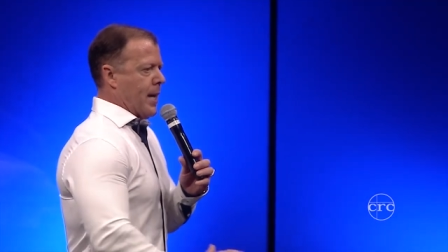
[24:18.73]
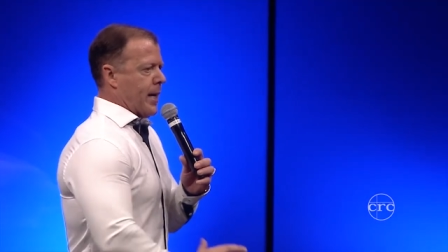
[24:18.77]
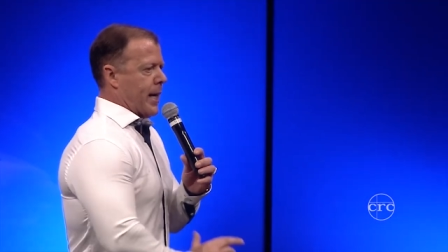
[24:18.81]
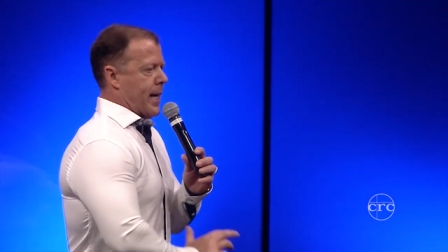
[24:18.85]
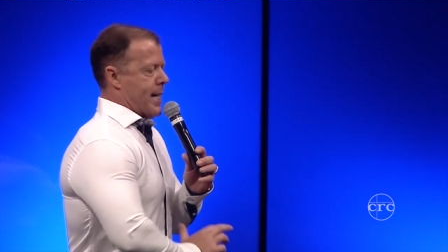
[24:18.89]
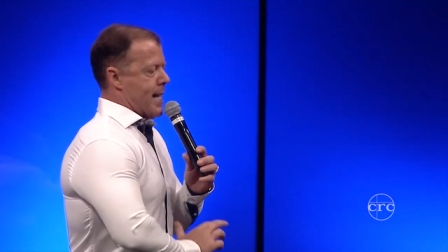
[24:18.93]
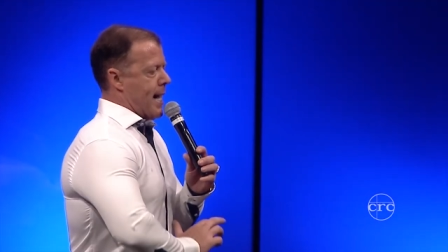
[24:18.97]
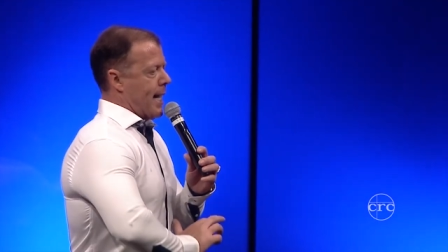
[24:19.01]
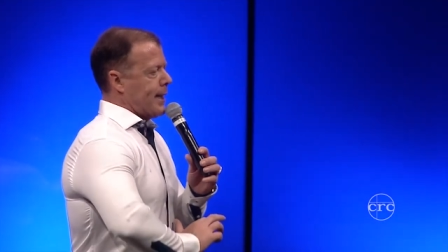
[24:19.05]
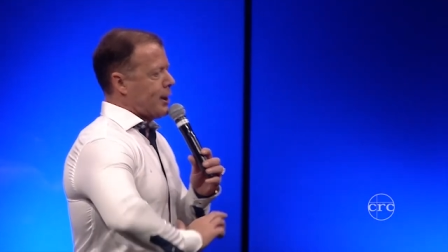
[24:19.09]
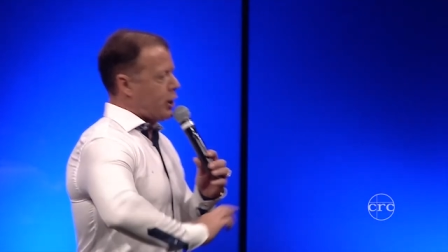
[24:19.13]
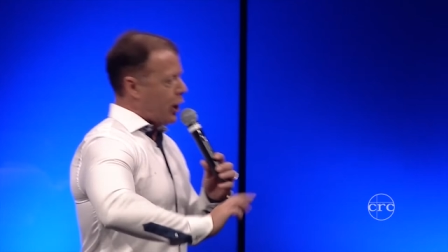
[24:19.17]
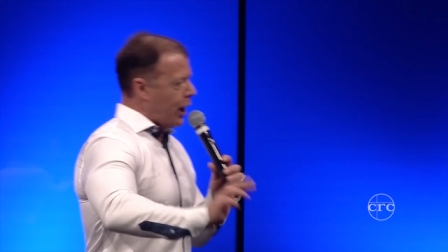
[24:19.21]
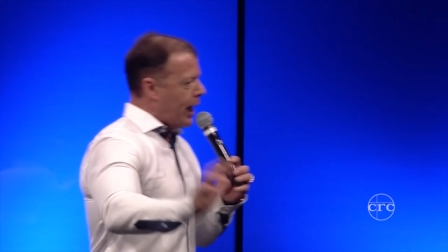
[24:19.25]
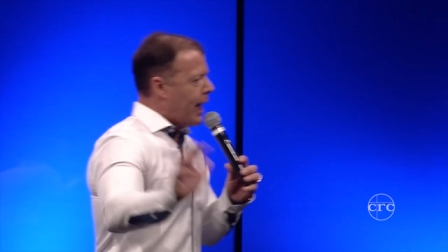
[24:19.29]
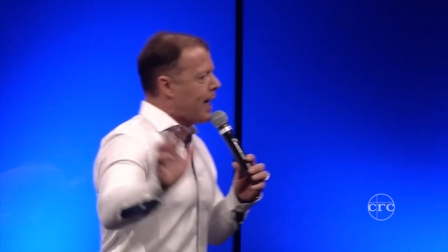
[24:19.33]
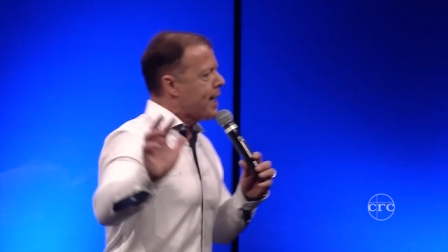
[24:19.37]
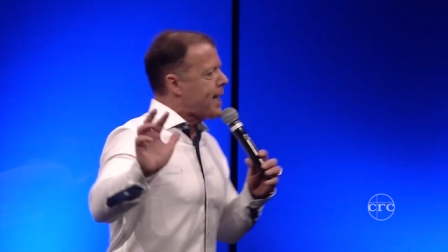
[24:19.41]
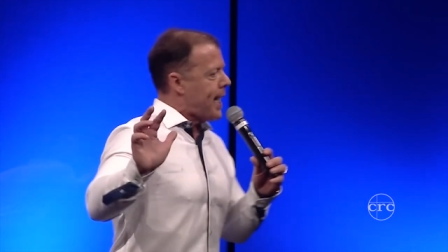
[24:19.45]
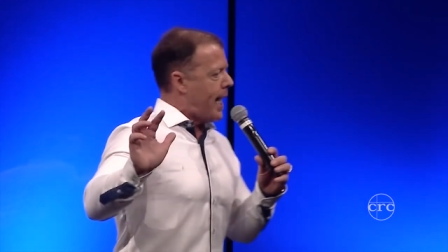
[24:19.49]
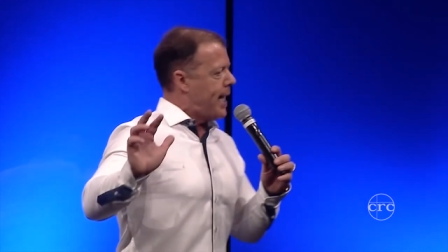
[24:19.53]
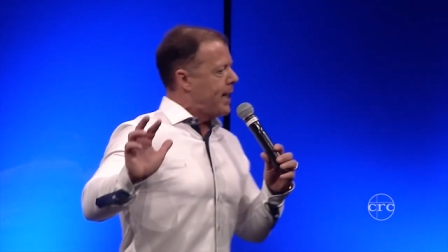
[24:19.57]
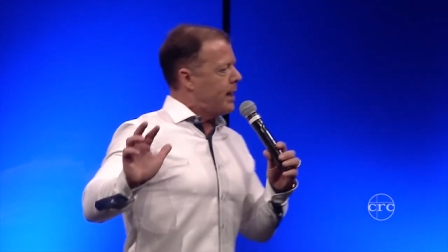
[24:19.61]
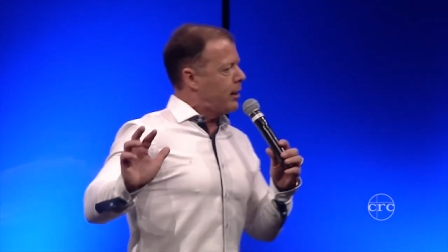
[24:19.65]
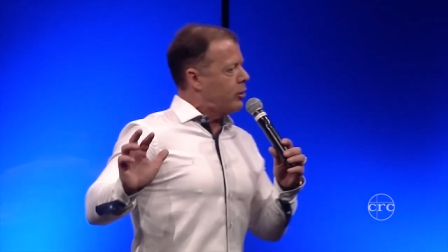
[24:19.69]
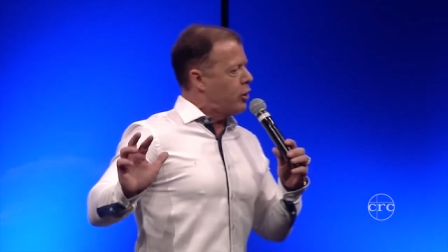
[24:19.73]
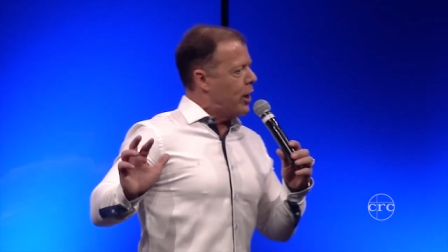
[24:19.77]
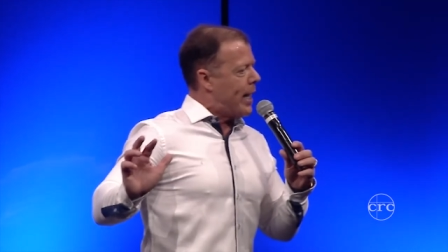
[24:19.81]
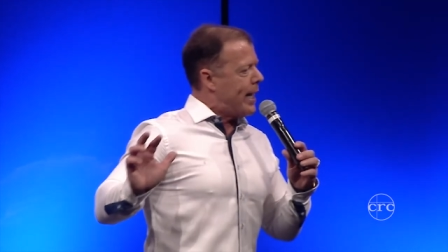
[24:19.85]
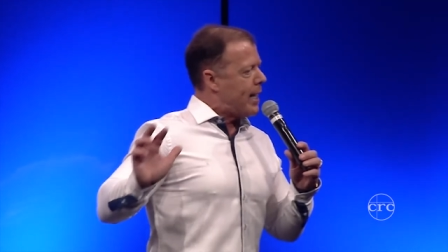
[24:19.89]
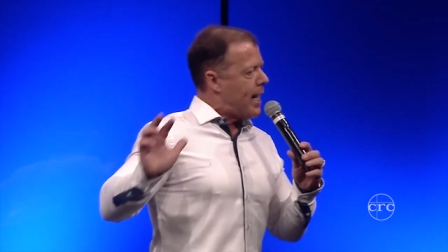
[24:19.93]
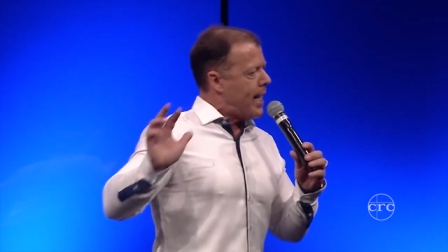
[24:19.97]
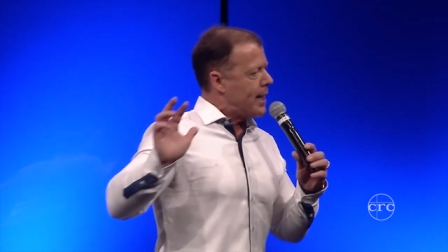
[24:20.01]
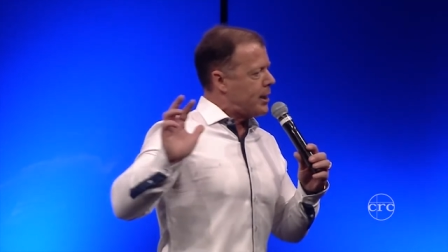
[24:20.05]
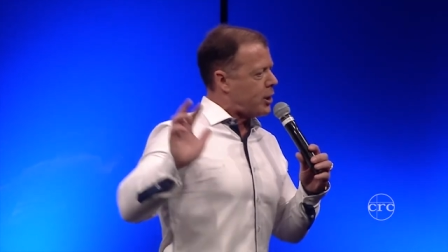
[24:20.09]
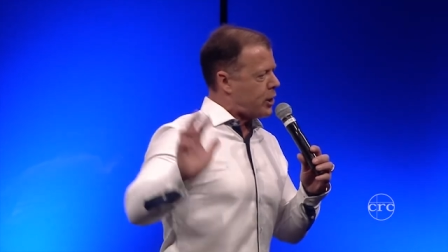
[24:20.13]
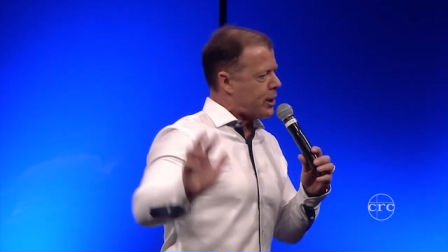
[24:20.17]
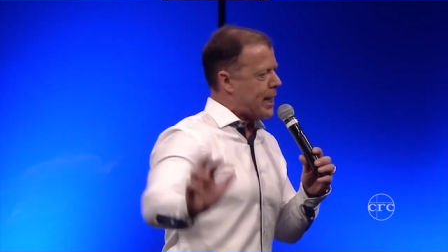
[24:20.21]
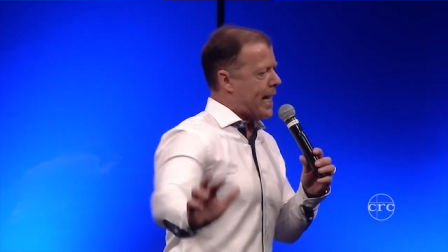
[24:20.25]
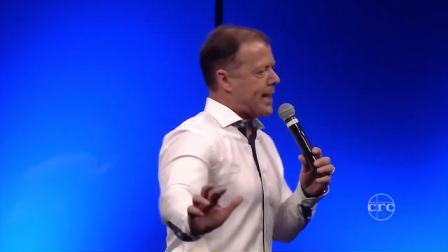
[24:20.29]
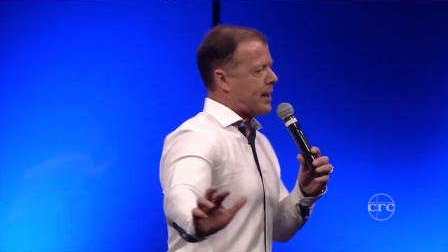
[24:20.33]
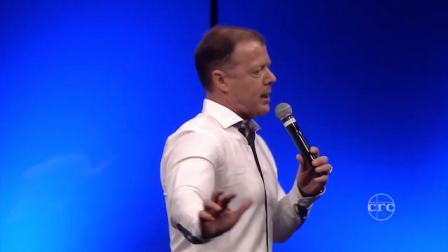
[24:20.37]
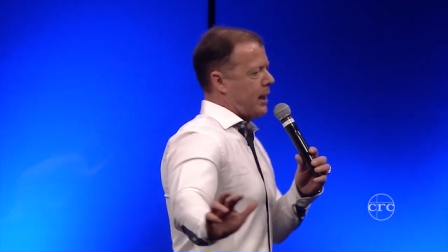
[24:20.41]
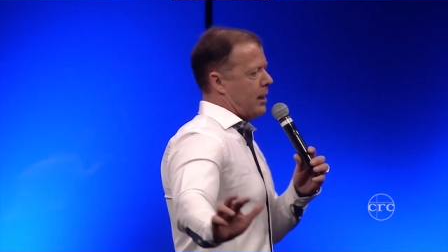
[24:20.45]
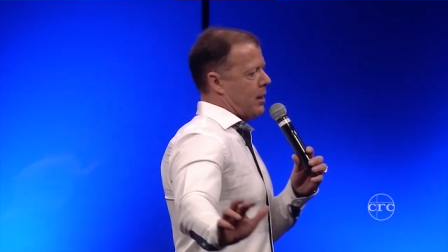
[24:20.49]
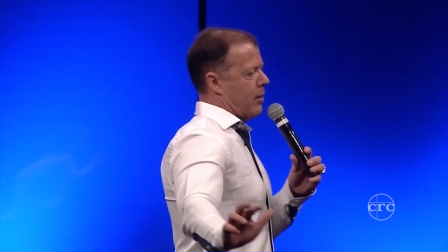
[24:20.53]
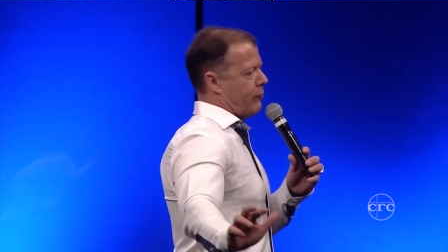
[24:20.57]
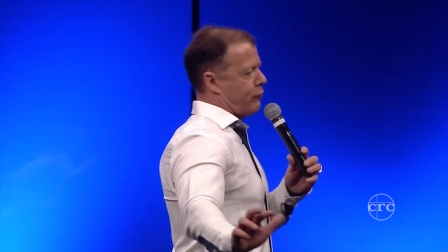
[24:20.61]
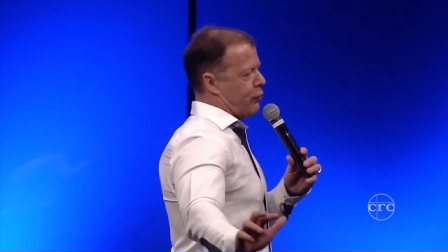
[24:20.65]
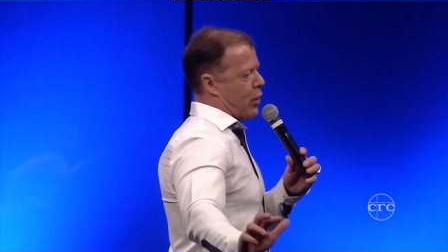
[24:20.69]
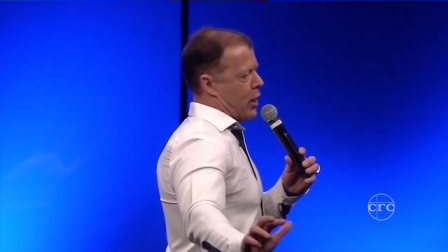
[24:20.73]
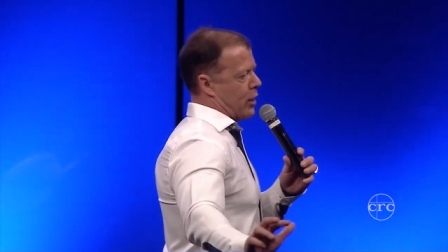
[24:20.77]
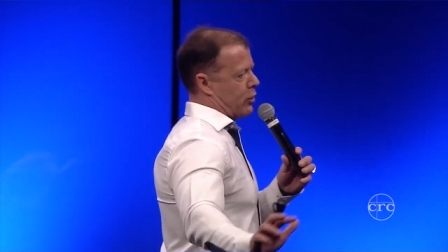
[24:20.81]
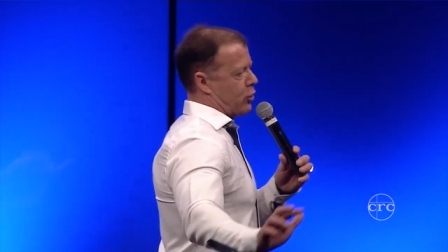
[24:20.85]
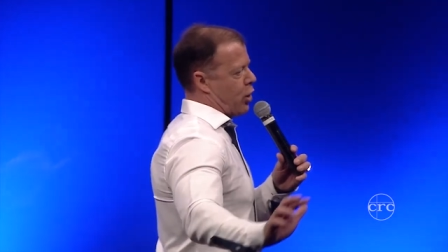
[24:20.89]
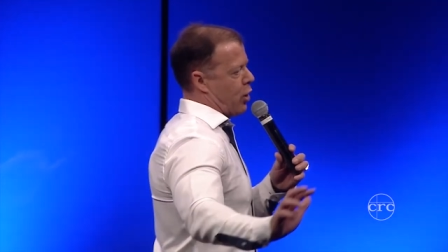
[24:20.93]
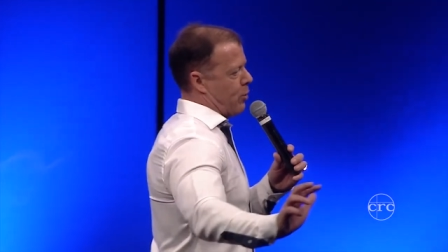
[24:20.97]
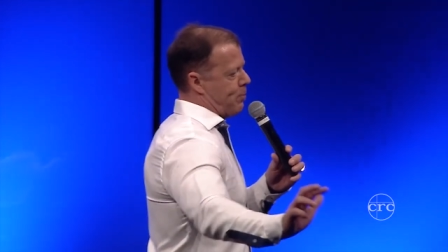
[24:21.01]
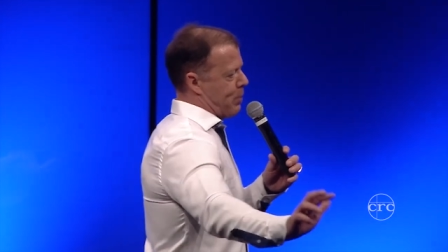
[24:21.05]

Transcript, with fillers: and I delegated that, I sat in the front row.